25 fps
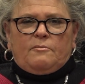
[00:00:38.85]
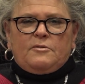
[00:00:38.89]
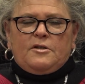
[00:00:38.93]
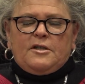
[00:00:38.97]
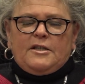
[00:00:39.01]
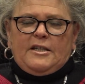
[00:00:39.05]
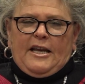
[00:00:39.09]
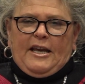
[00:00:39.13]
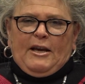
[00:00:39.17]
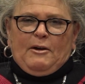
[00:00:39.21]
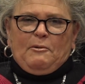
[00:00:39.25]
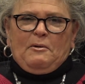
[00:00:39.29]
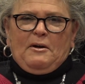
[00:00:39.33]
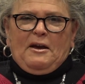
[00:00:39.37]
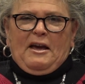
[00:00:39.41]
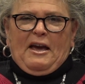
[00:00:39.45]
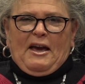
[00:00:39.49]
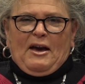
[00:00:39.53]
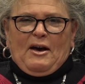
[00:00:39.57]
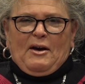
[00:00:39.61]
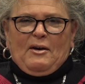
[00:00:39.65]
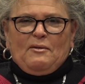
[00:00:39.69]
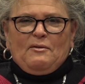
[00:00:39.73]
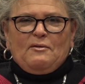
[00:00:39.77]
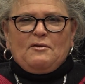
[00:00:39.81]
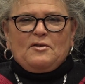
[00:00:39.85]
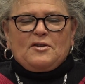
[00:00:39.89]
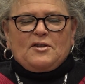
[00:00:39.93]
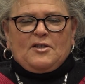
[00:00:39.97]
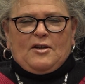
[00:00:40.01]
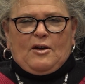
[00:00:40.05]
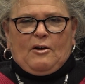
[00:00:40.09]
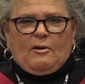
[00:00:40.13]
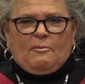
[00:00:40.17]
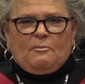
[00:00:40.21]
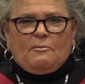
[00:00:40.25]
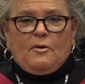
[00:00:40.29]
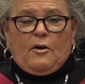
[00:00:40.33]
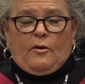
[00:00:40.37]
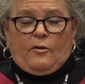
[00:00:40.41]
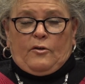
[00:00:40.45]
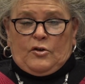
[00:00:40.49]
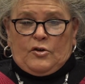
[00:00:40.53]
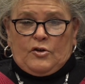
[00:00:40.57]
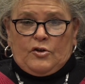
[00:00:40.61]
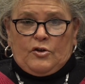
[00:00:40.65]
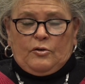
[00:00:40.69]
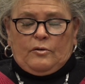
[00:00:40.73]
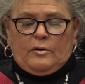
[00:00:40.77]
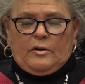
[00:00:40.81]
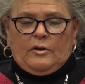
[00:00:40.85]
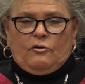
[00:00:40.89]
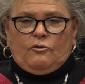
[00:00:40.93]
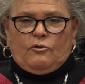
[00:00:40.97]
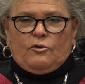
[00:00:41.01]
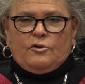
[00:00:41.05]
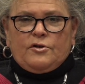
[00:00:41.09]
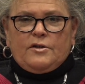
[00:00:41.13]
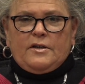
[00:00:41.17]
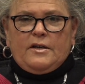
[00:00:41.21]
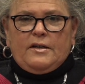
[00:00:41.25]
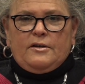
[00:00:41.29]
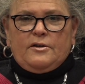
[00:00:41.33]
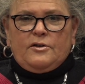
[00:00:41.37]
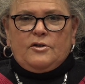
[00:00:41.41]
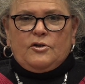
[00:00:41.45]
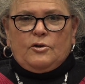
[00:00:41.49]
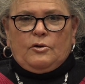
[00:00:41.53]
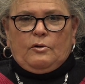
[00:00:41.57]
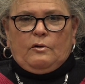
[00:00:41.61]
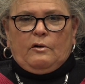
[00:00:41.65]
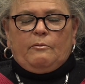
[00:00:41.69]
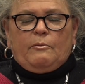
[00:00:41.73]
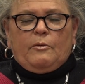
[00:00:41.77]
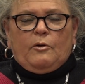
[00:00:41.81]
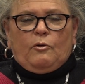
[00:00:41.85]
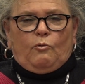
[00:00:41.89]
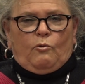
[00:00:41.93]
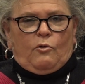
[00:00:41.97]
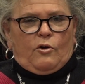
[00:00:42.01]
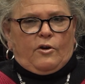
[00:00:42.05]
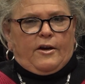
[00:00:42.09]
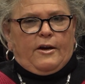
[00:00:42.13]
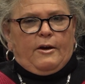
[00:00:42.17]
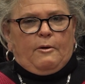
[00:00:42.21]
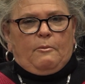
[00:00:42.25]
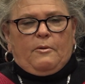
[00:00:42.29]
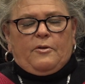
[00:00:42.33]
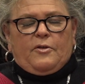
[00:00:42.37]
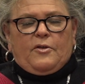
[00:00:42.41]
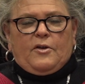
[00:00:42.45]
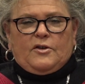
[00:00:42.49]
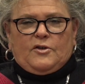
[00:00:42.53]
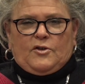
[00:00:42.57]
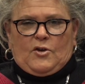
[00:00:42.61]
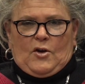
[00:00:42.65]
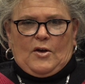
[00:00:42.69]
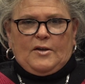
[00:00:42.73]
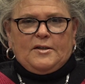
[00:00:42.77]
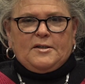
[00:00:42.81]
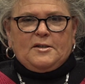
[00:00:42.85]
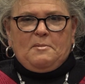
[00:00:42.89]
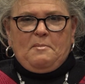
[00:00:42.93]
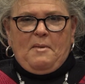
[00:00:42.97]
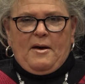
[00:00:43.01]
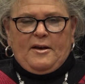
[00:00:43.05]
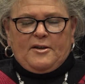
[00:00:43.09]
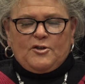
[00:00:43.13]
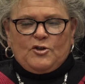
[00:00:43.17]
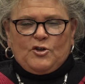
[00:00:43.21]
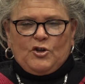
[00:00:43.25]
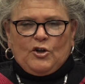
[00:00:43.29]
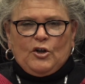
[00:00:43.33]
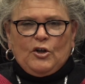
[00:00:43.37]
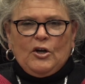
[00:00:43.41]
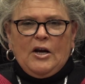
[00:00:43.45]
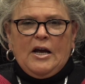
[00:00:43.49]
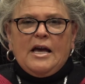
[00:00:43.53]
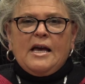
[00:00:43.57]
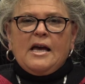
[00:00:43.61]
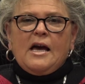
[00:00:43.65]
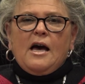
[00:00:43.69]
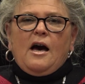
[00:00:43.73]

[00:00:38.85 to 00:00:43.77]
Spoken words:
Today we have some of the student nurses who have been working with us all semester,